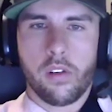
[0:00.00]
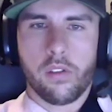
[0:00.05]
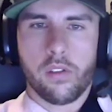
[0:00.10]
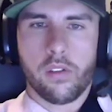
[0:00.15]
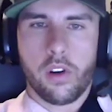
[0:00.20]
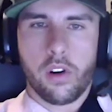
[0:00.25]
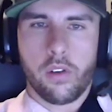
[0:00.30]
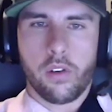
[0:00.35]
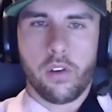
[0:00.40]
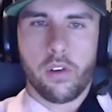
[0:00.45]

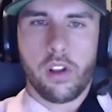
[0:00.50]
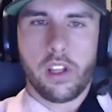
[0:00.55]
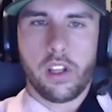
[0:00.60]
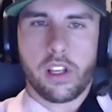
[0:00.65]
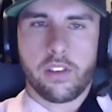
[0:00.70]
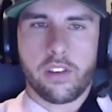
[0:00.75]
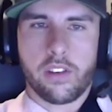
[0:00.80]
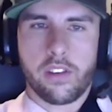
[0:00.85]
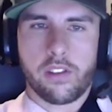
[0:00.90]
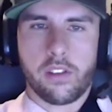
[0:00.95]
wrote a really
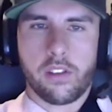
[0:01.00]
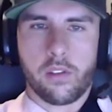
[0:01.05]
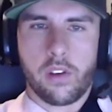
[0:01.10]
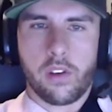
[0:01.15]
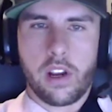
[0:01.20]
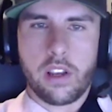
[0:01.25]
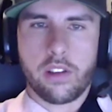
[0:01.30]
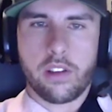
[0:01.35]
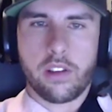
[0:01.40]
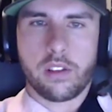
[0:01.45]
consistent
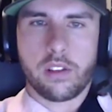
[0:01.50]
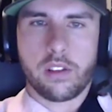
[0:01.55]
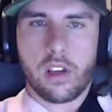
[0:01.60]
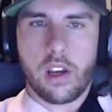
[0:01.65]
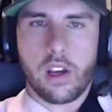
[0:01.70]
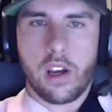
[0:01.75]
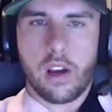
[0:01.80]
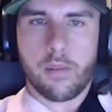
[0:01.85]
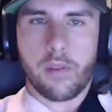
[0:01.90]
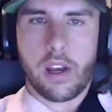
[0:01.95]
race.
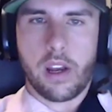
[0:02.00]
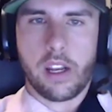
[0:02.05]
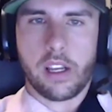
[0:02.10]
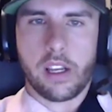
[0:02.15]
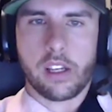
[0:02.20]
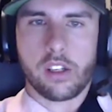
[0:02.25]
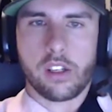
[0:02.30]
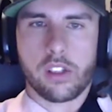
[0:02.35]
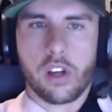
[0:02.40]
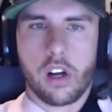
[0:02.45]
Um, I didn't
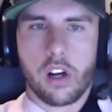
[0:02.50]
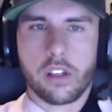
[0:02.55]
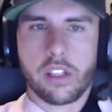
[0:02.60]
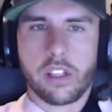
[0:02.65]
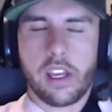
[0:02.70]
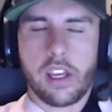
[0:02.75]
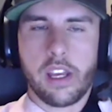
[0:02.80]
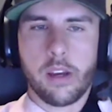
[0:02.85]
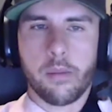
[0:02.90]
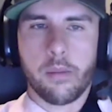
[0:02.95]
get to talk to
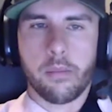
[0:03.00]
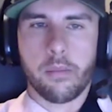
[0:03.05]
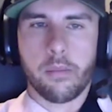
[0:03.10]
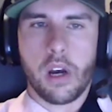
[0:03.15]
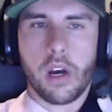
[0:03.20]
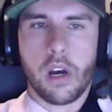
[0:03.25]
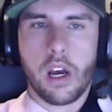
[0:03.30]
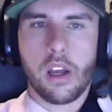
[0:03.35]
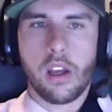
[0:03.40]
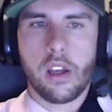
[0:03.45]
him,
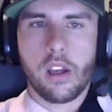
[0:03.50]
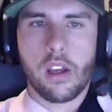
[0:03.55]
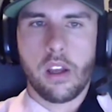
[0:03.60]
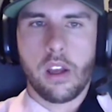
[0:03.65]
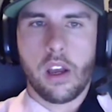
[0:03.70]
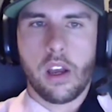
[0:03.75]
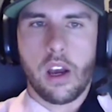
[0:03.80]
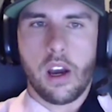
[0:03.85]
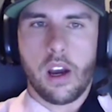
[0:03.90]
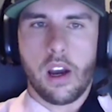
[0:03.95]
but
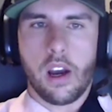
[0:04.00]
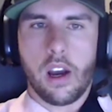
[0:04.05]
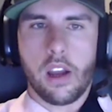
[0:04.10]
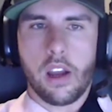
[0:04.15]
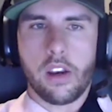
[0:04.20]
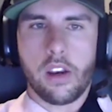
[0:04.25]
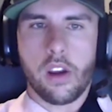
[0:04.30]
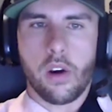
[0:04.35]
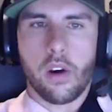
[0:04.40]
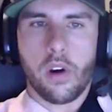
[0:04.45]
uh, I
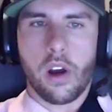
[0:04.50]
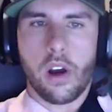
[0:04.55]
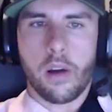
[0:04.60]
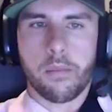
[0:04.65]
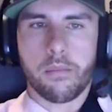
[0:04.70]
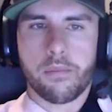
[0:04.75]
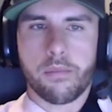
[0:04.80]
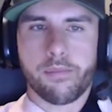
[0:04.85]
know uh,